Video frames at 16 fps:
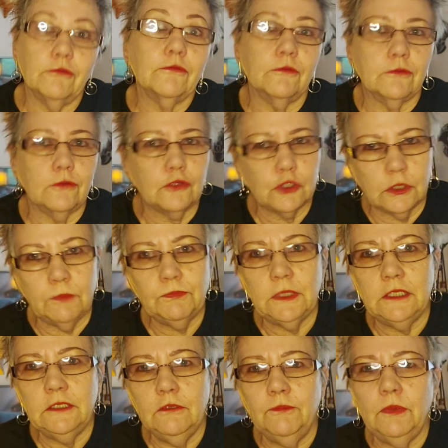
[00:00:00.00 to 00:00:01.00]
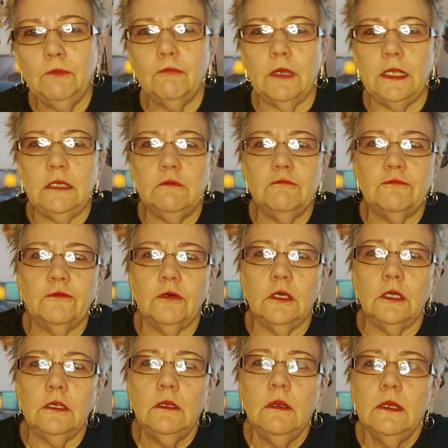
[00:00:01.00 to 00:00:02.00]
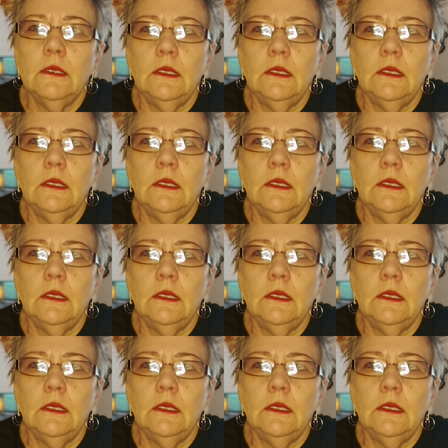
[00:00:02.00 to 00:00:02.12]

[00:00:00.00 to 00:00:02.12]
This is the ship that you've been waiting for,